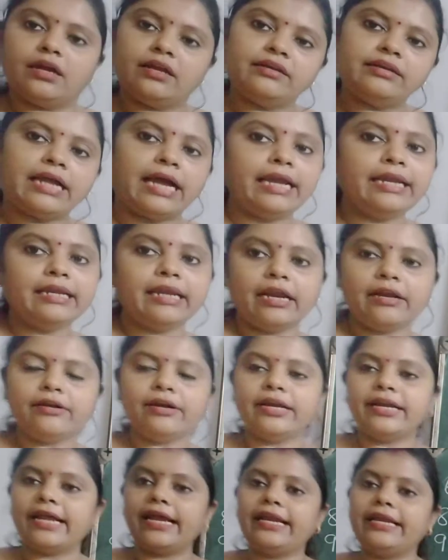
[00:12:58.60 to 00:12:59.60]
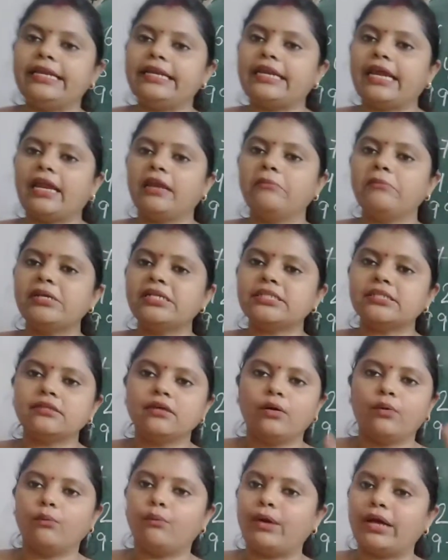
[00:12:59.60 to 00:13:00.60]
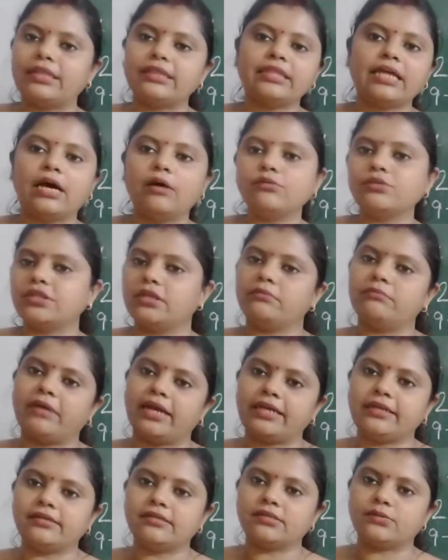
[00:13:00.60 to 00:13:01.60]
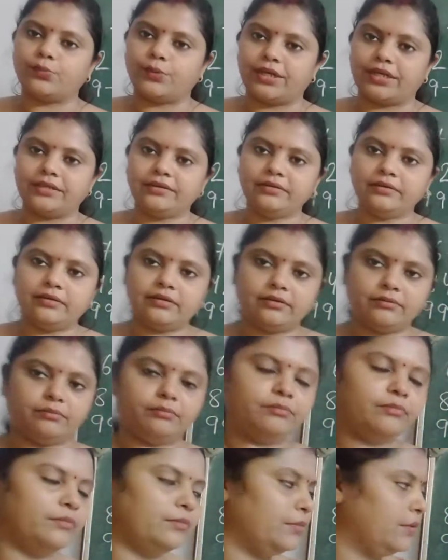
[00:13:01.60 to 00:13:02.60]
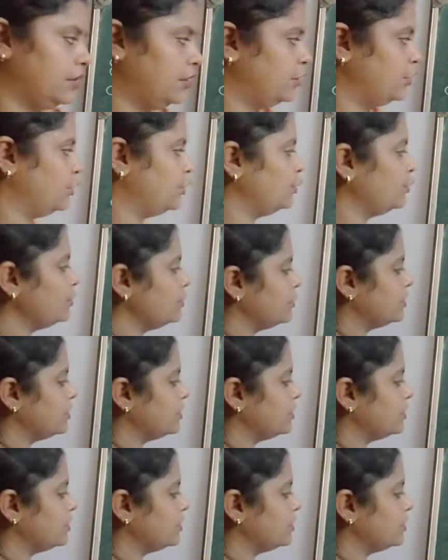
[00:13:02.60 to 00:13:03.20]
999 means 1000 minus 1. So